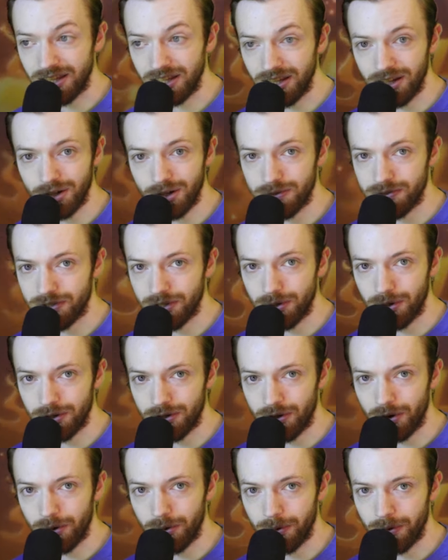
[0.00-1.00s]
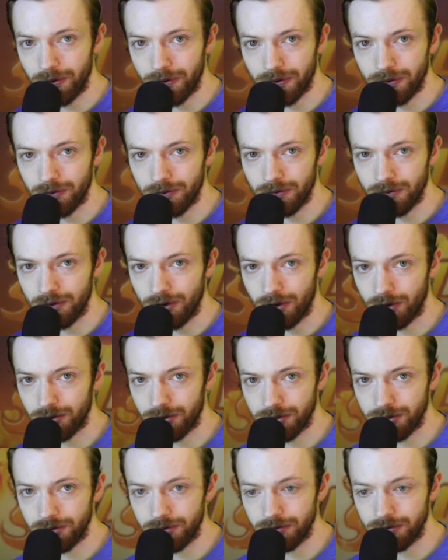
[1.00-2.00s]
it goes toe to toe with the other
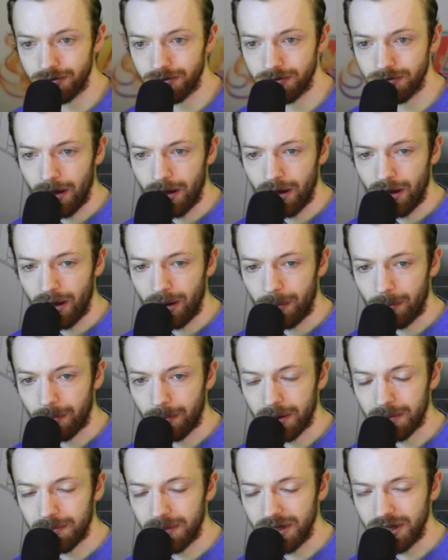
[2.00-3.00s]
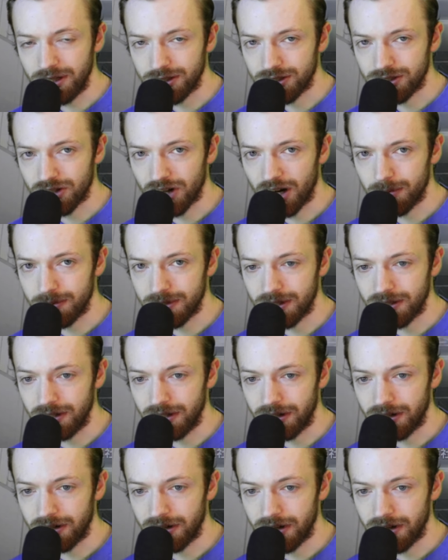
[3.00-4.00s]
two. My biggest gripe is that
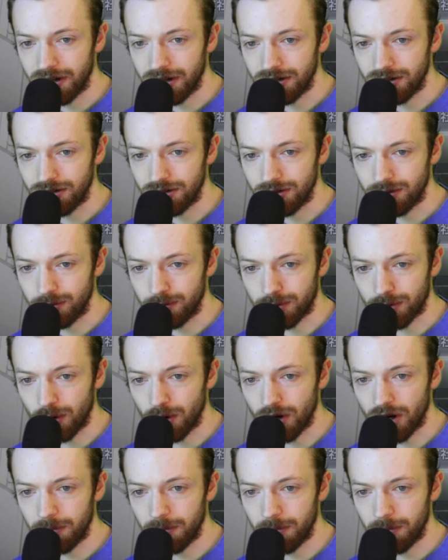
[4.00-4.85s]
the internet broke up